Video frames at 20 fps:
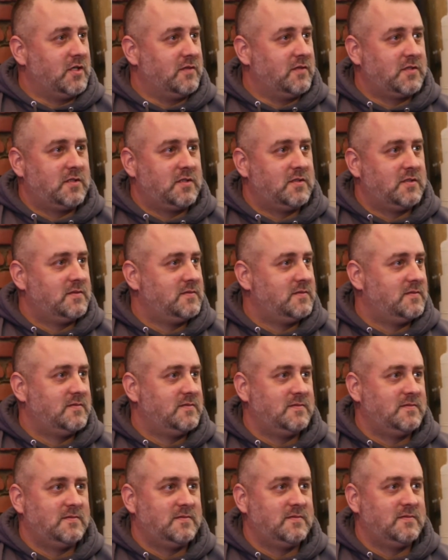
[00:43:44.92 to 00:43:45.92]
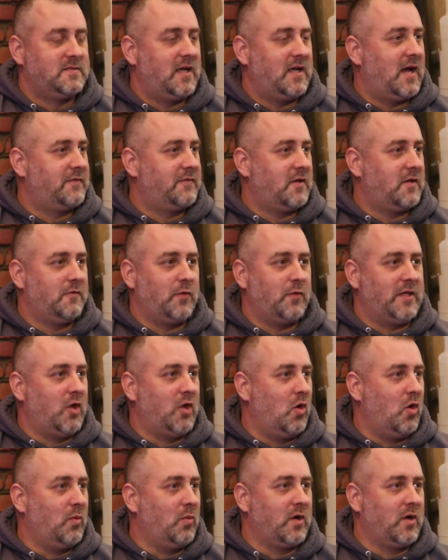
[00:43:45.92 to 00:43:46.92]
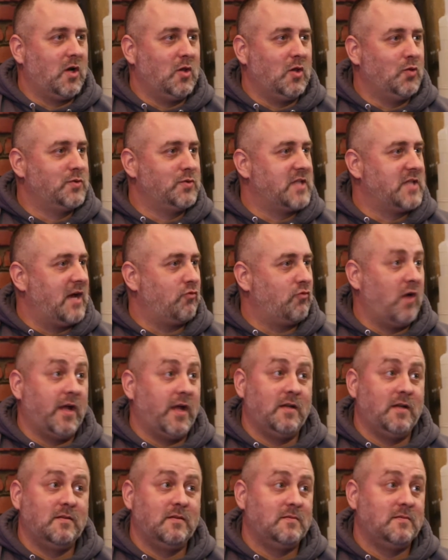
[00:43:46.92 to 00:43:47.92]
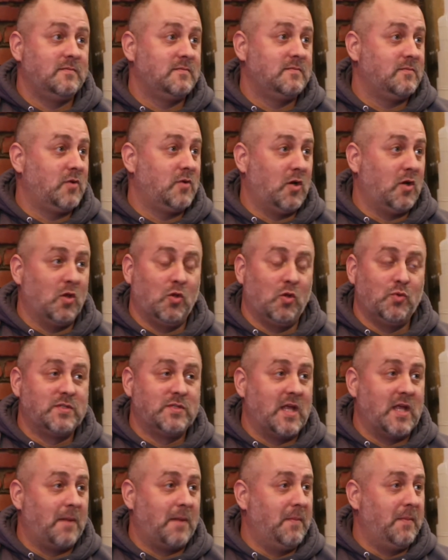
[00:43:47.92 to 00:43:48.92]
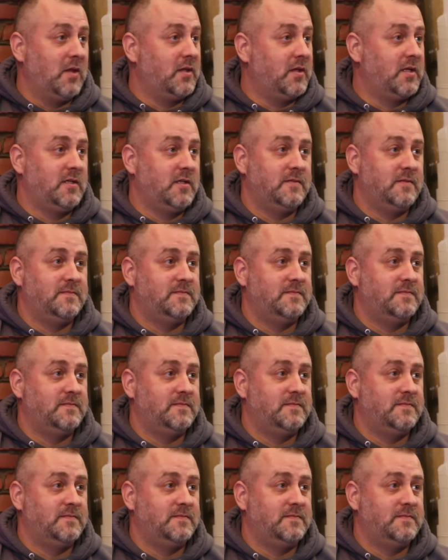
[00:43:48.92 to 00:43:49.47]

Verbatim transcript: ourselves. We have to. If we don't, we're going to lose that right. We're going to lose that ability.